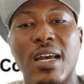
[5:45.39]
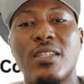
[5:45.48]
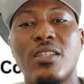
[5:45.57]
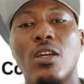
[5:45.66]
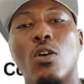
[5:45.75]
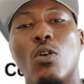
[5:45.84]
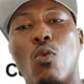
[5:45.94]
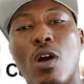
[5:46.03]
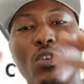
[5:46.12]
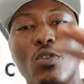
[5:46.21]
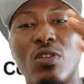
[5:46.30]
What you
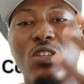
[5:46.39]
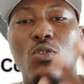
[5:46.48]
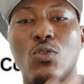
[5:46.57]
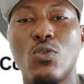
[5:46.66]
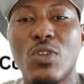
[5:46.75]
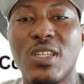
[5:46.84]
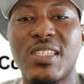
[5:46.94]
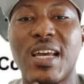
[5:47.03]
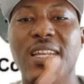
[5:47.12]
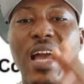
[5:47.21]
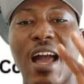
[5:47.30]
need to do is that
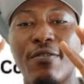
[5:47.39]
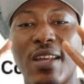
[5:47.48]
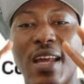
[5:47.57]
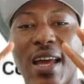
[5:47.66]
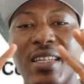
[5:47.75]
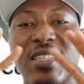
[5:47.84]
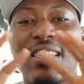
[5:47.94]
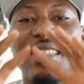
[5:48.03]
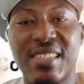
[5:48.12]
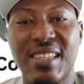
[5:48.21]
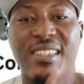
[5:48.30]
after the
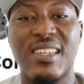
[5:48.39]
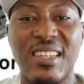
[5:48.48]
season